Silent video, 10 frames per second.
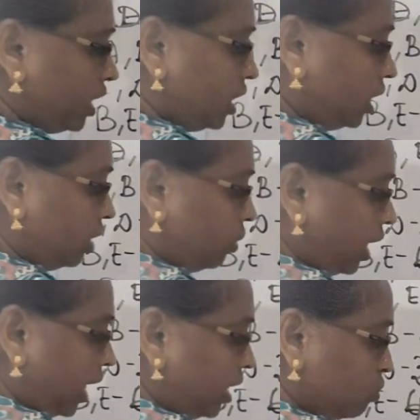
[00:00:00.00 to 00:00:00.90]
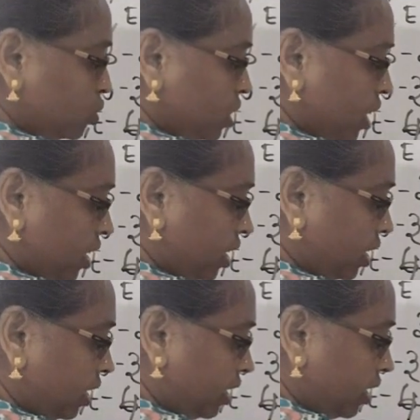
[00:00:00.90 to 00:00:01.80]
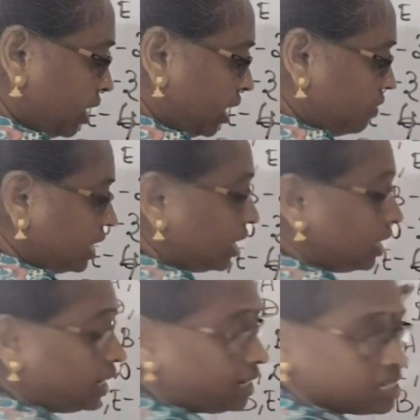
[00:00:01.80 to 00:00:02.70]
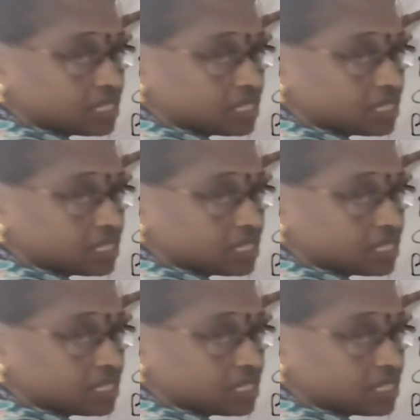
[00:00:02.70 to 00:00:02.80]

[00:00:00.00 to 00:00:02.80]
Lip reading: include A to C here, it will create a